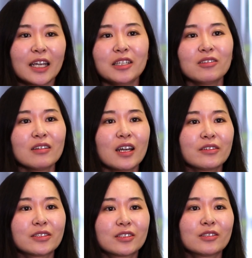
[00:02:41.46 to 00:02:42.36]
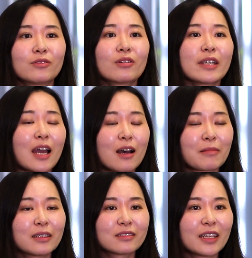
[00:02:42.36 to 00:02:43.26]
I don't have to worry
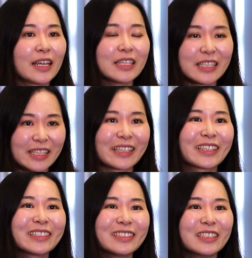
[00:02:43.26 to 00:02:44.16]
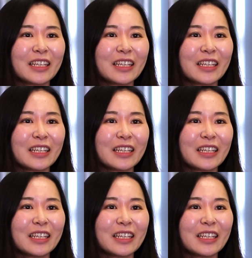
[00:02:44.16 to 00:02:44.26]
about anything.